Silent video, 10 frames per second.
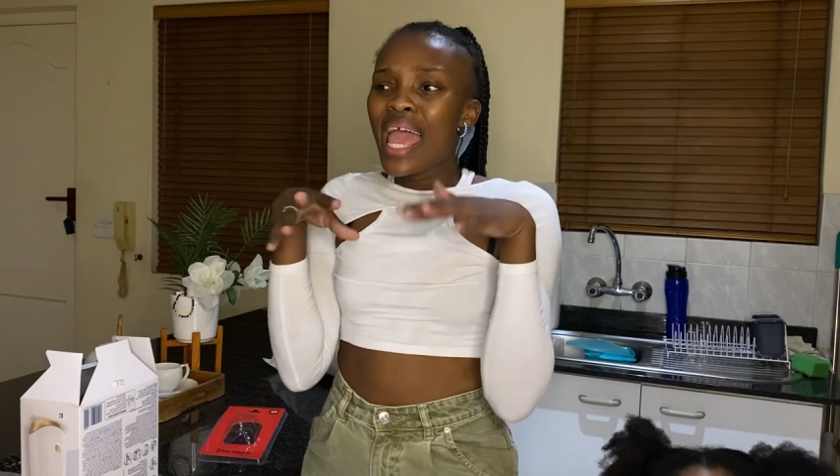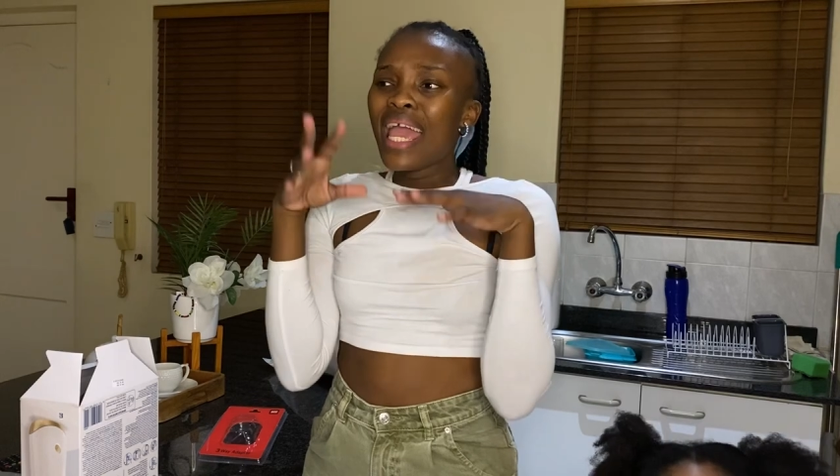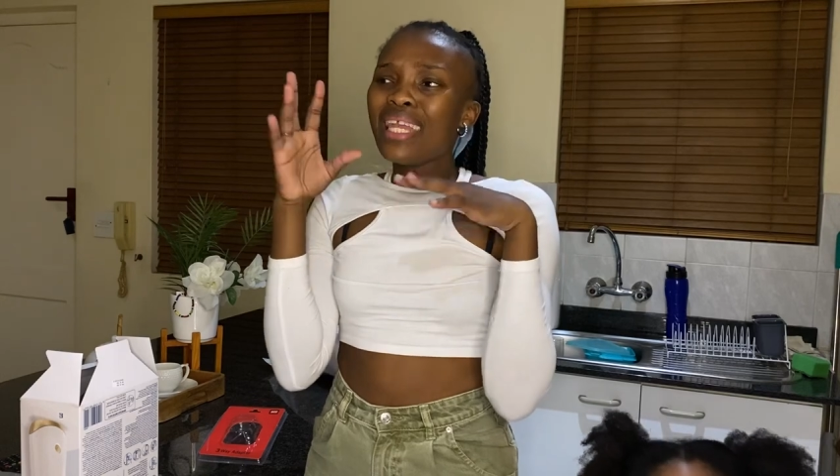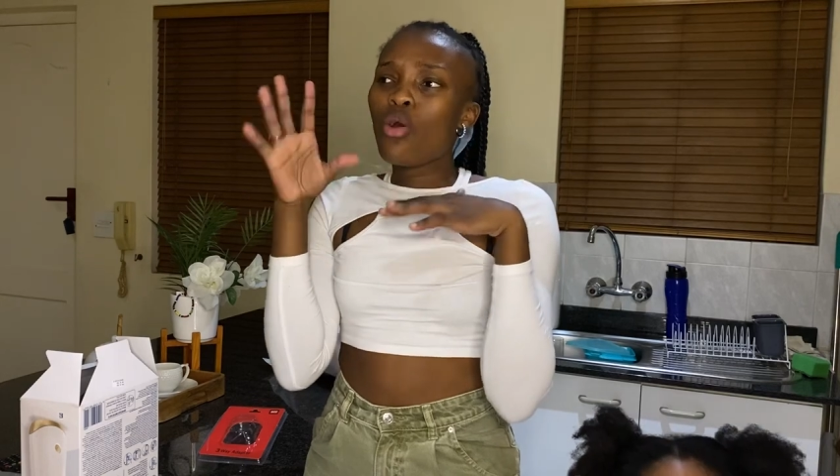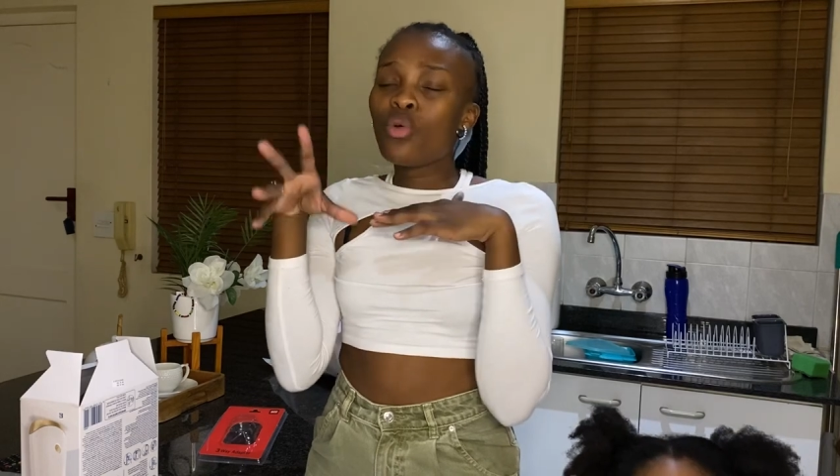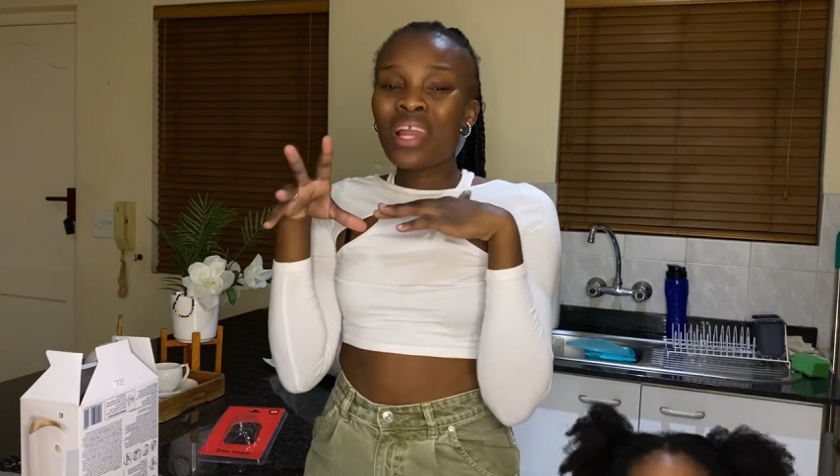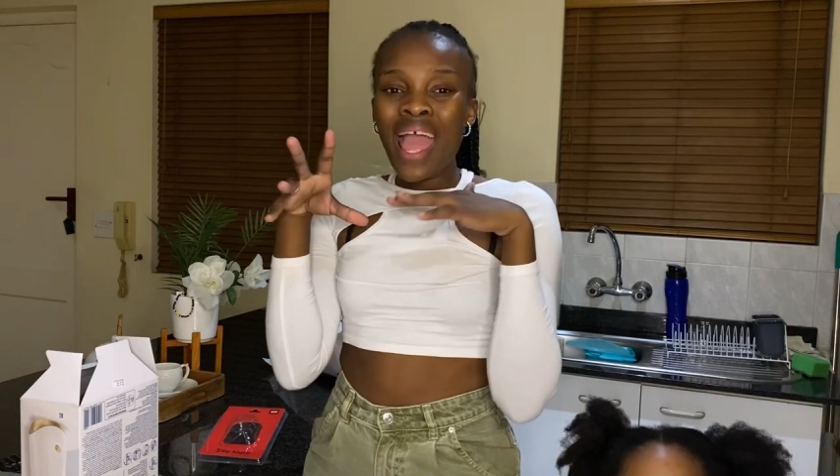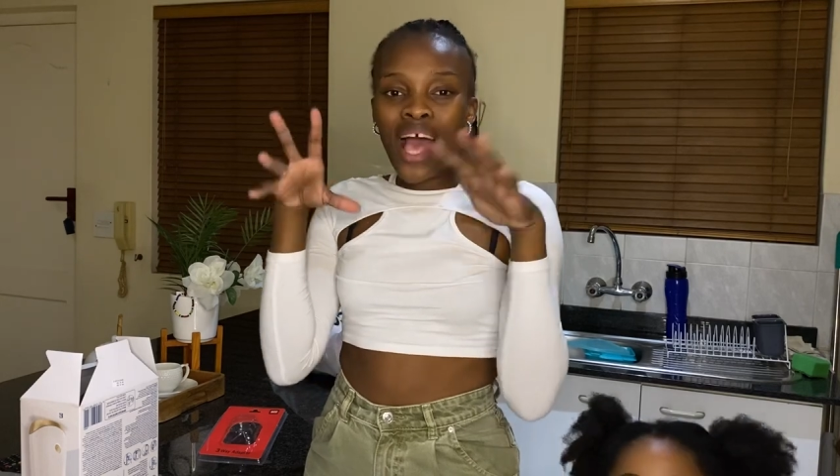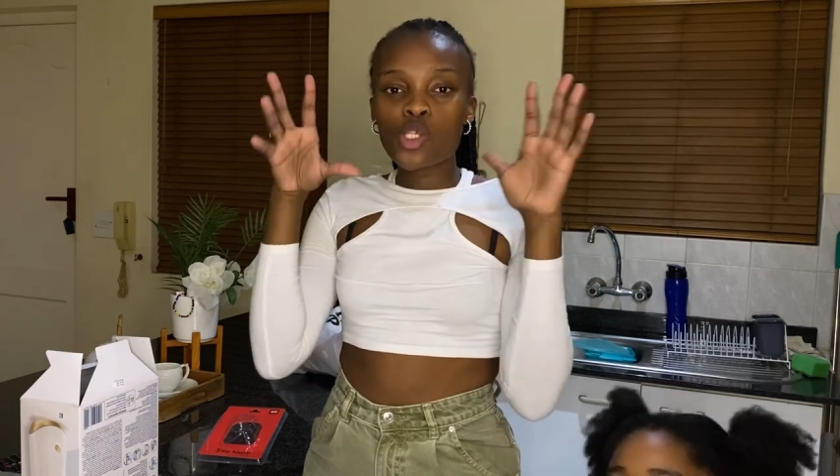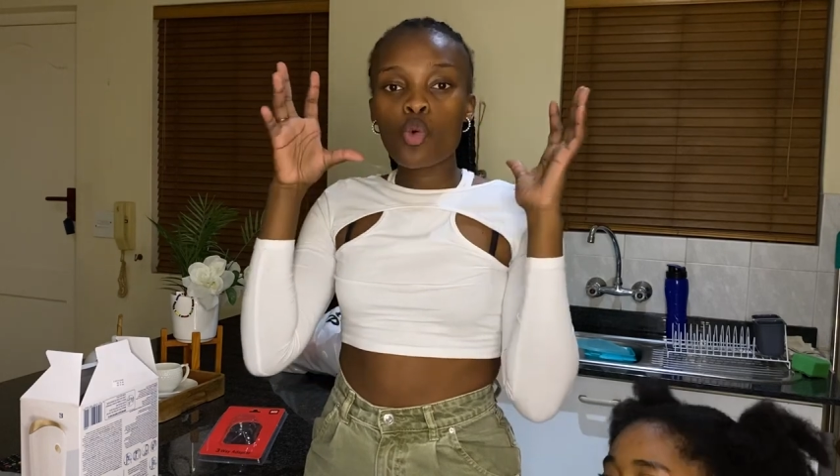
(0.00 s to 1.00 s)
It only
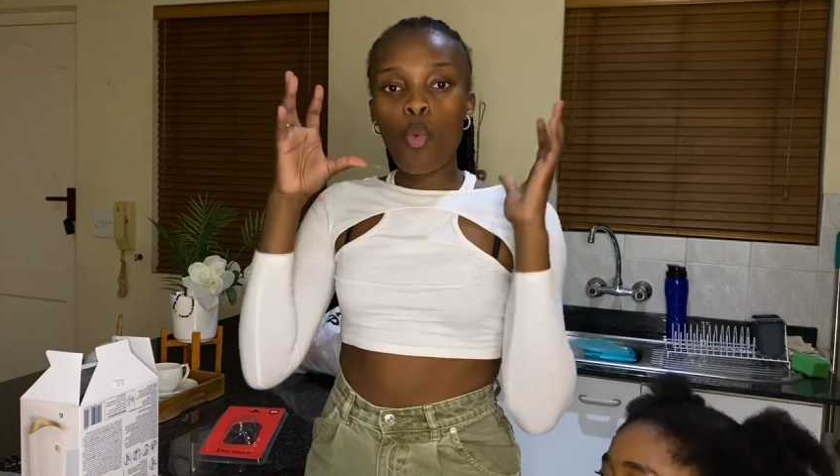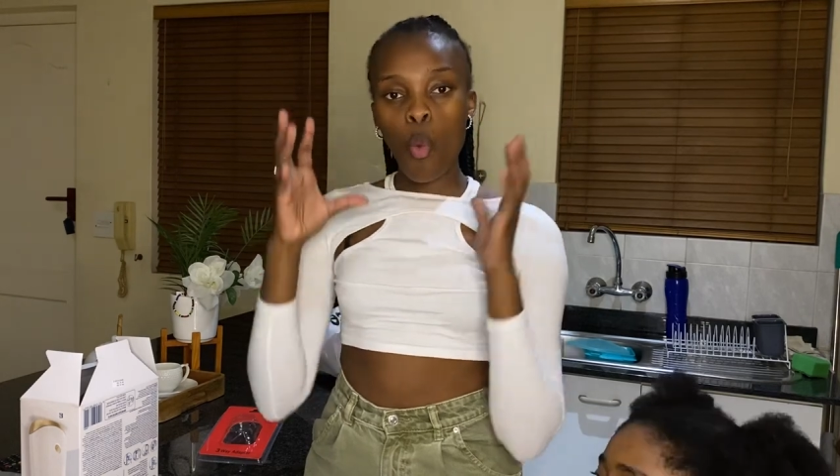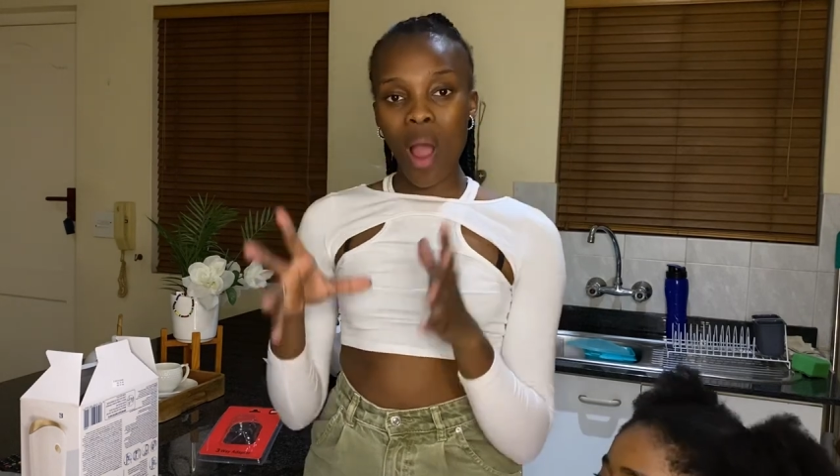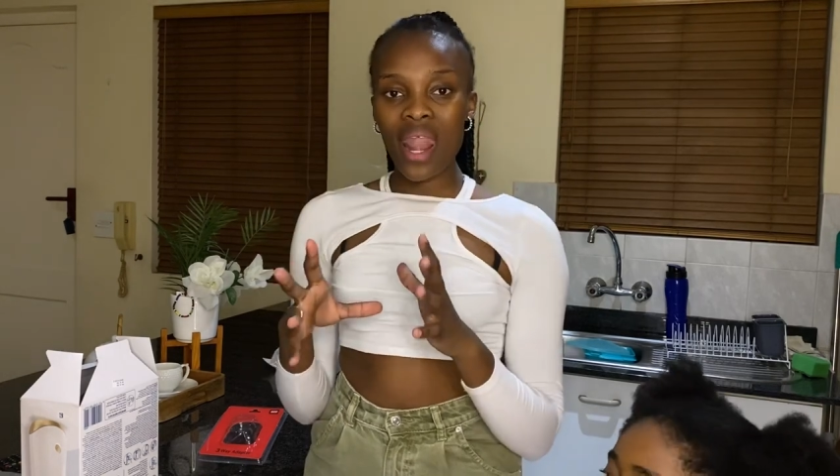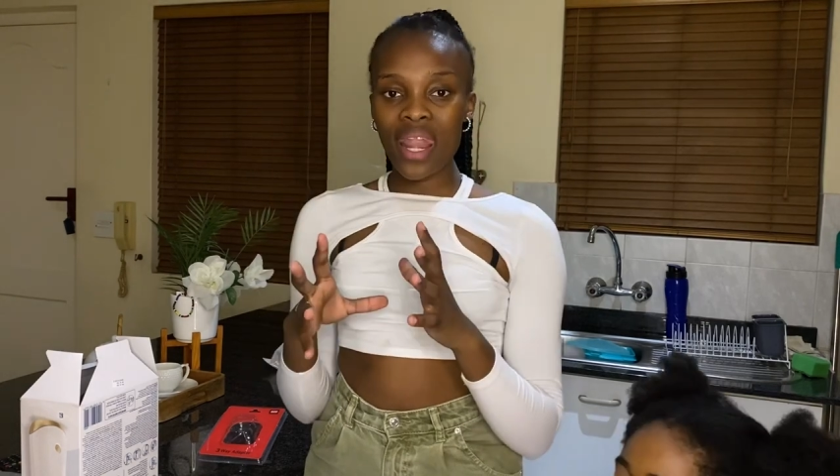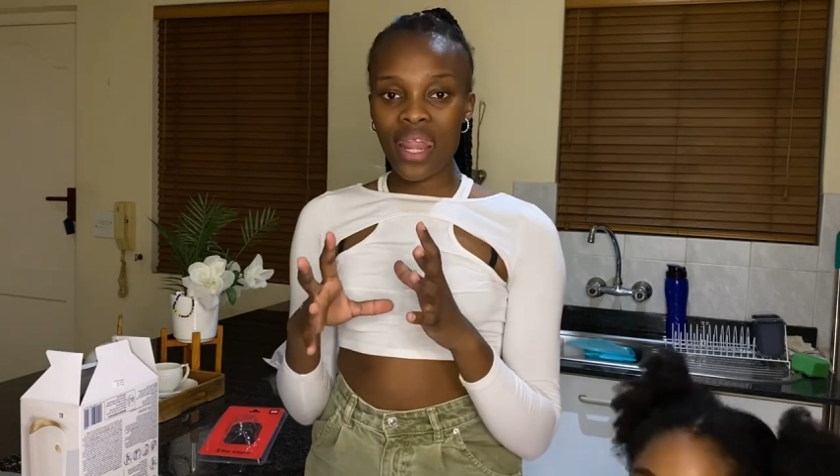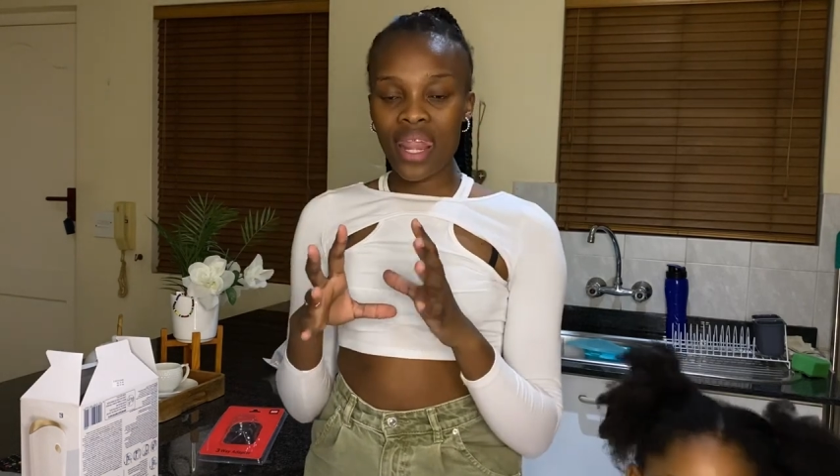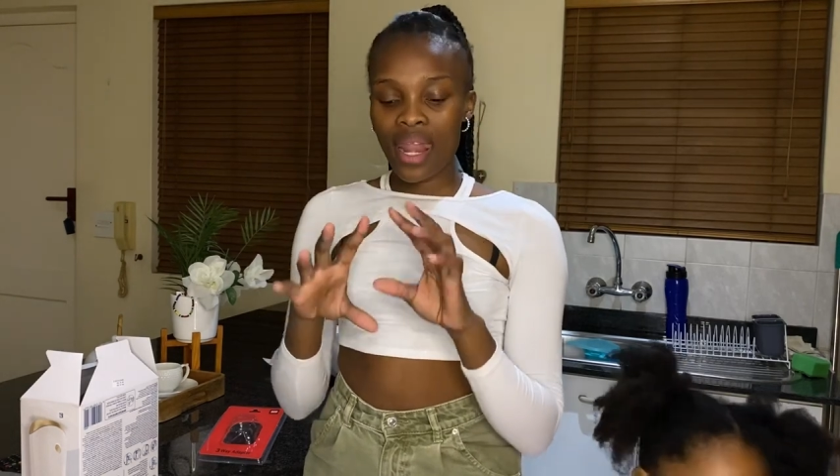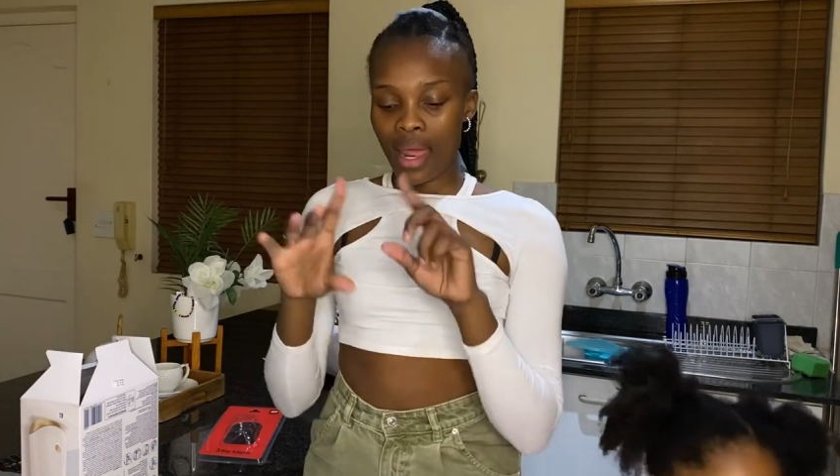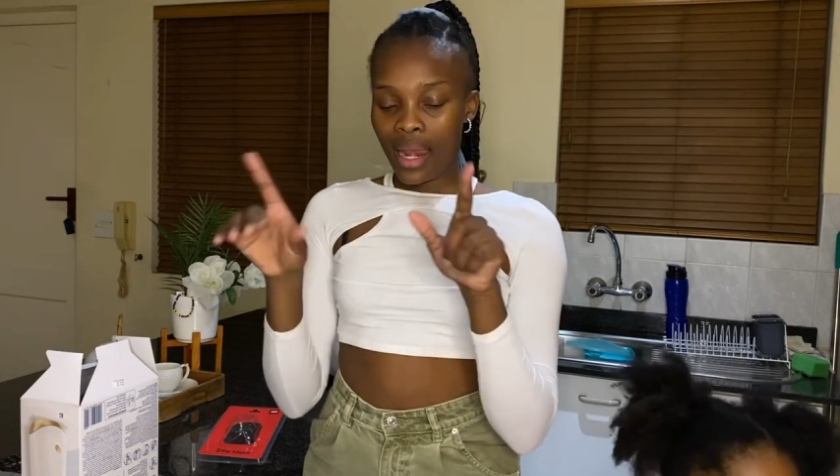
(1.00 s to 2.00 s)
has one